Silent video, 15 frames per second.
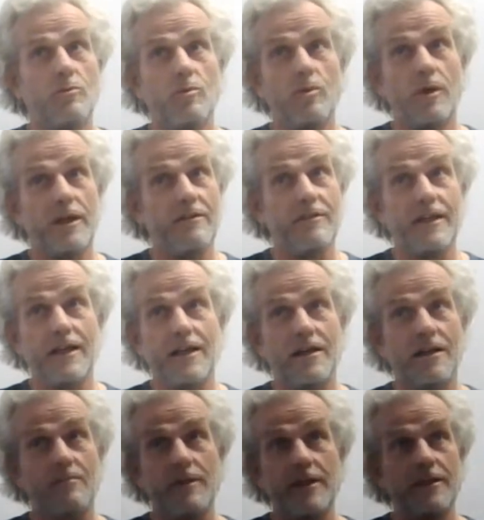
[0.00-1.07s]
Whatever that
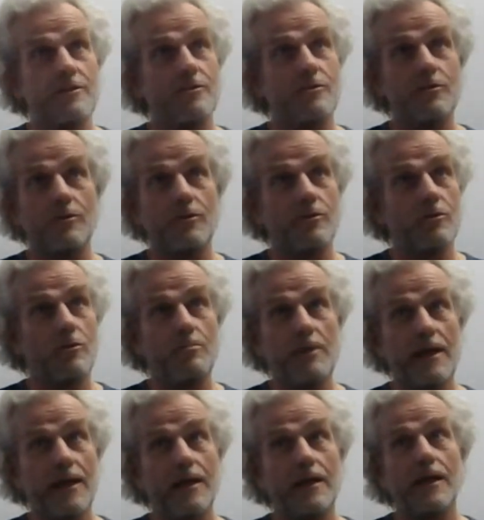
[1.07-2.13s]
karma is, good or
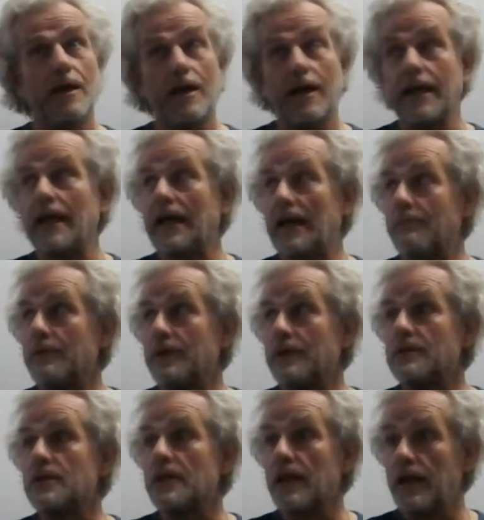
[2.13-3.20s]
bad, I am
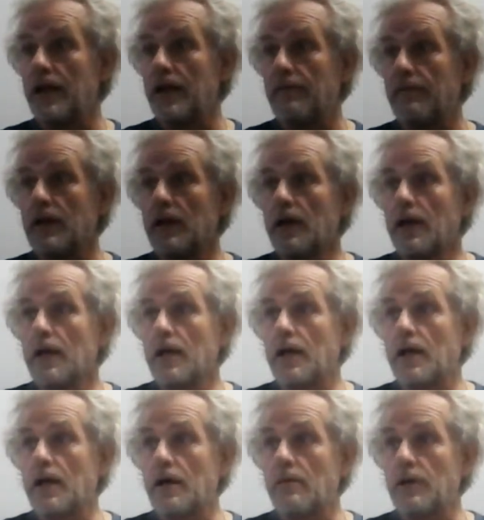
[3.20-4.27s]
its heir.
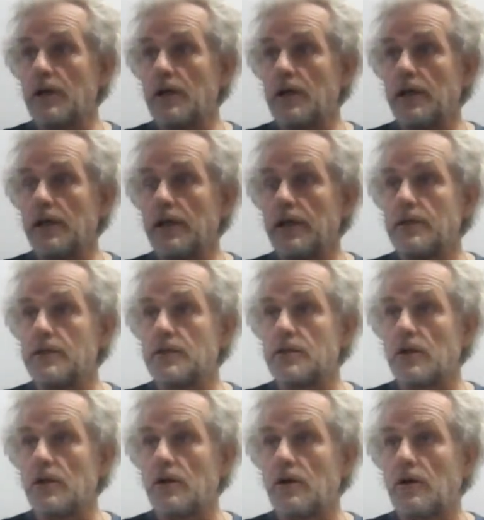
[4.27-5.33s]
Karma
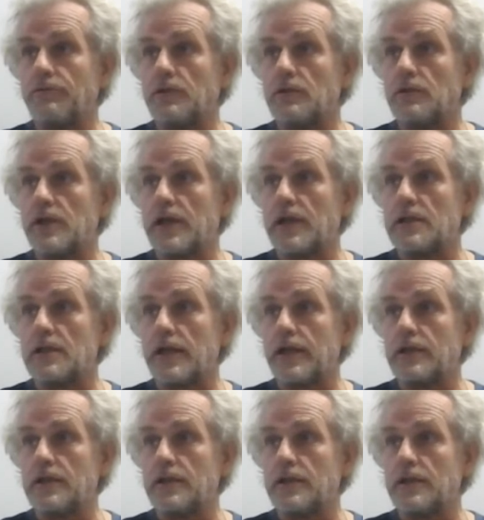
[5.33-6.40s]
is often
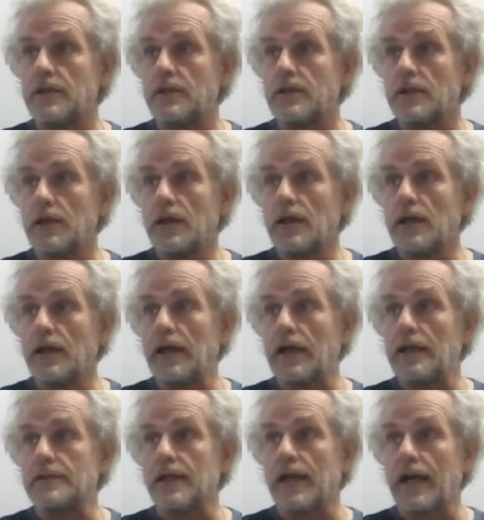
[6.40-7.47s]
translated
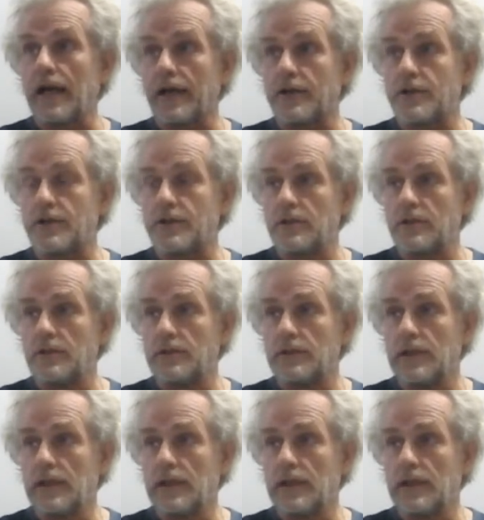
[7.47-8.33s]
as action.